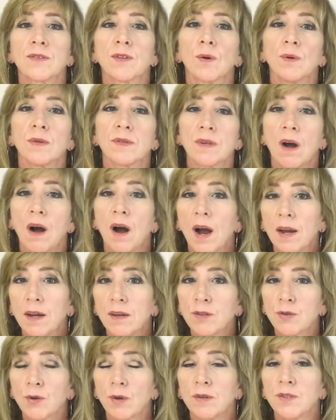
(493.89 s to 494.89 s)
So it's high
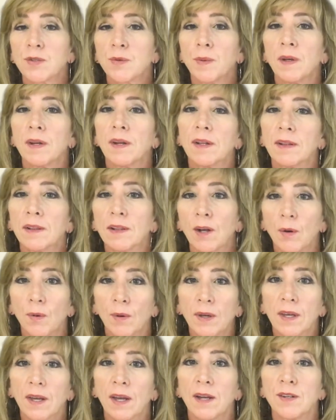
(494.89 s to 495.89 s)
entrenchment and low
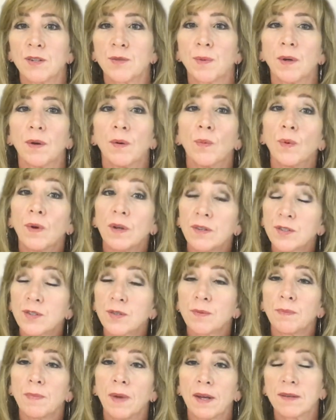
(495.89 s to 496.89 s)
engagement, which
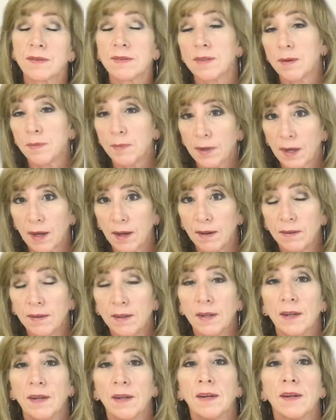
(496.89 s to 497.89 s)
makes them, again,
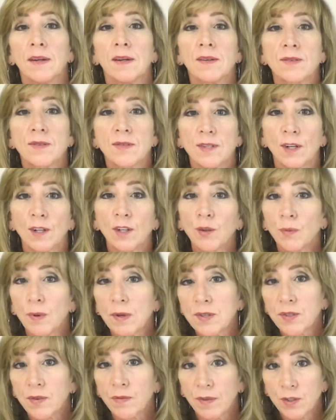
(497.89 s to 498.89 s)
still a
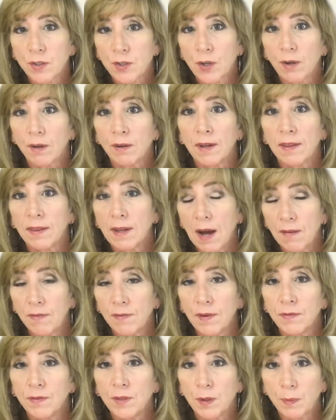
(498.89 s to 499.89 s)
risk for churn at that
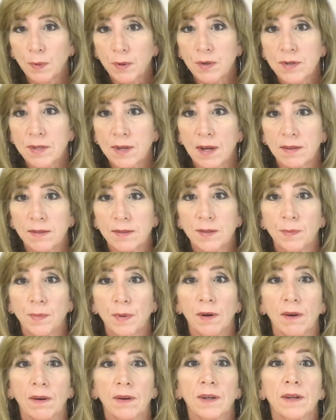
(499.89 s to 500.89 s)
50%
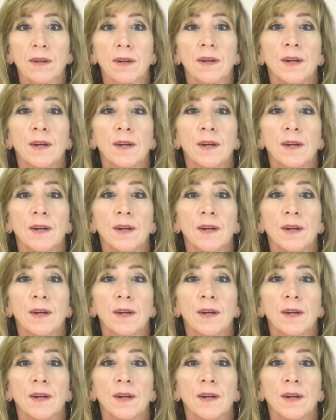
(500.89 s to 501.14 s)
mark.